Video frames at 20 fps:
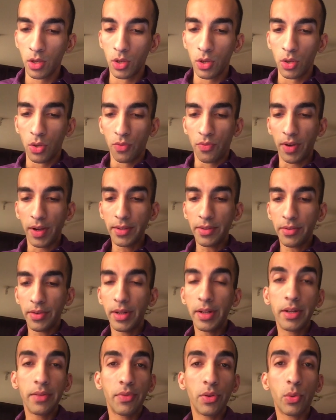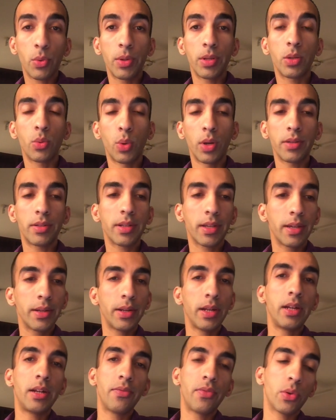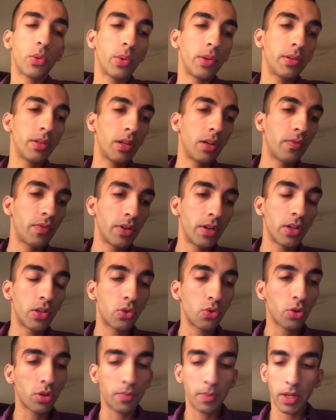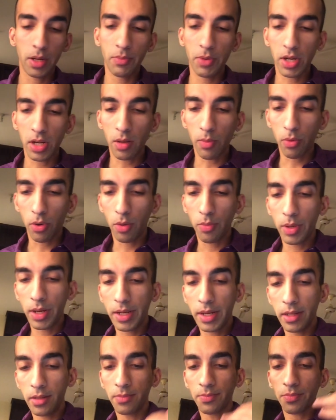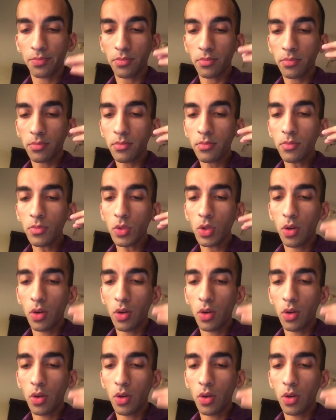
Find the relative frequency. Once again, relative frequency refers to experimental probability of